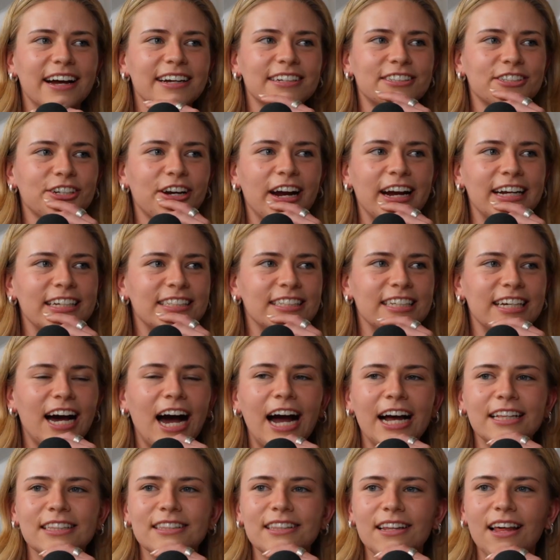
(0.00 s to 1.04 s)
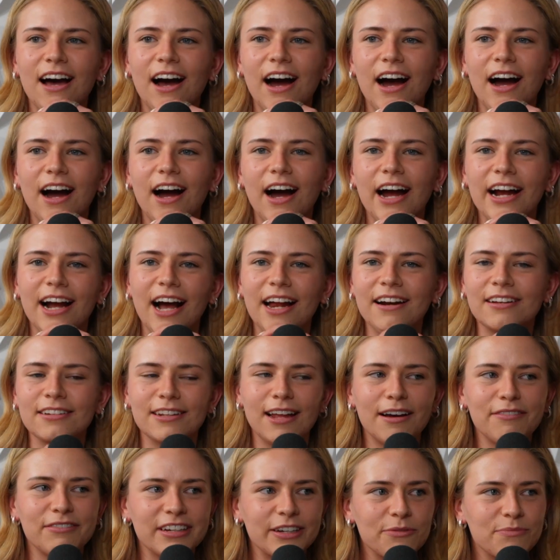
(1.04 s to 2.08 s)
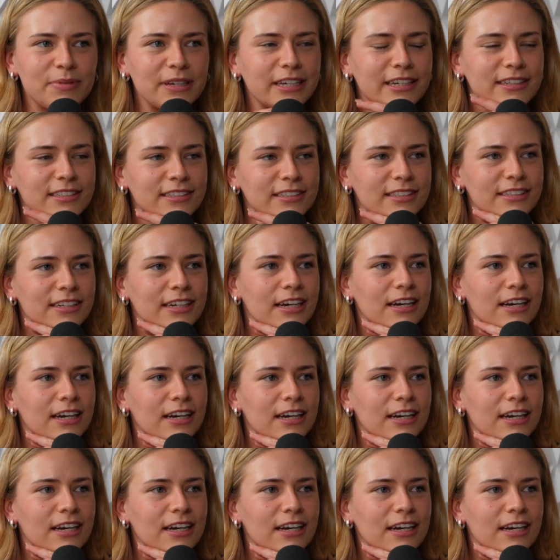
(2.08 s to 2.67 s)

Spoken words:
it's crazy. I kind of love it because